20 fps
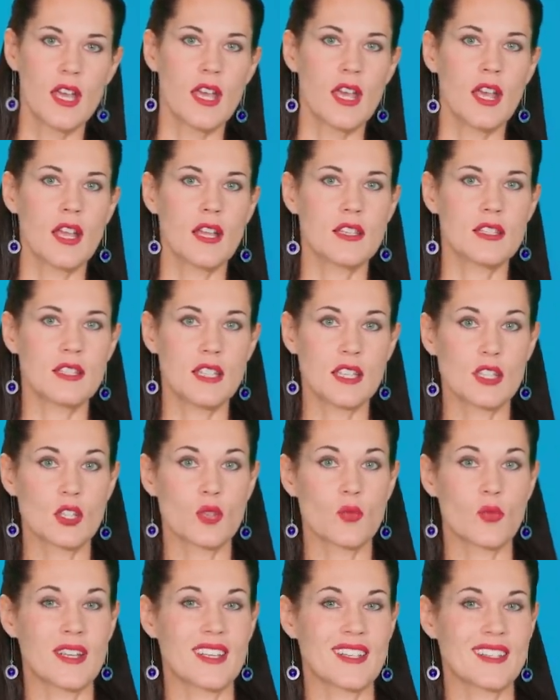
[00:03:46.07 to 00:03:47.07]
and seek
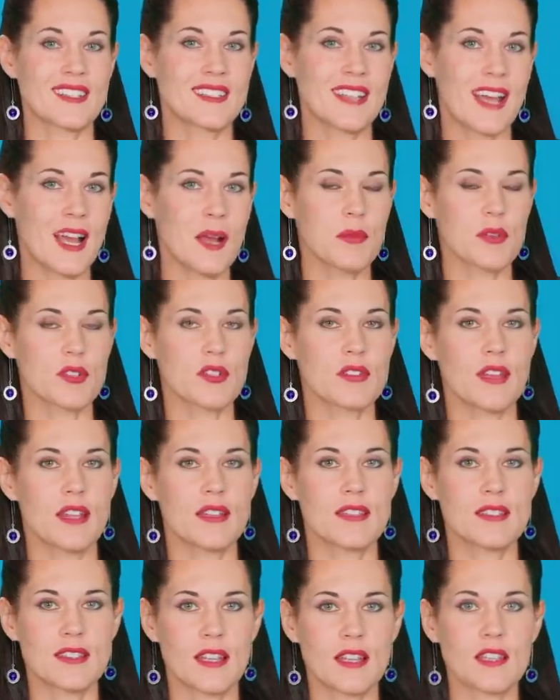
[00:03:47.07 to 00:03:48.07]
to reestablish
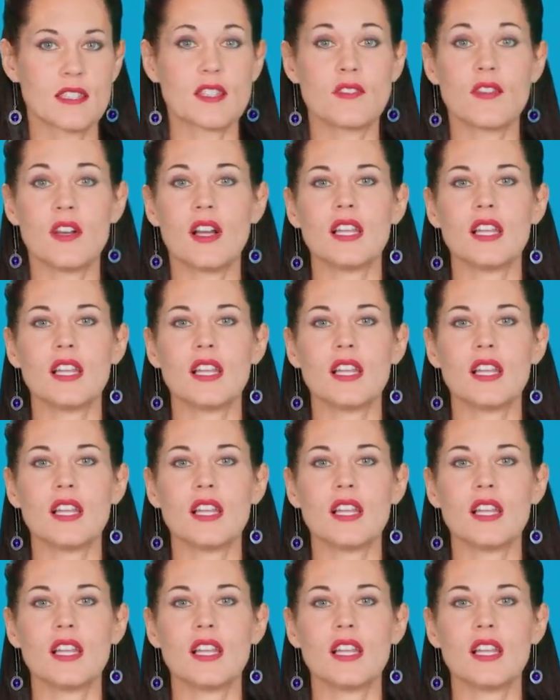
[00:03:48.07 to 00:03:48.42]
that sense of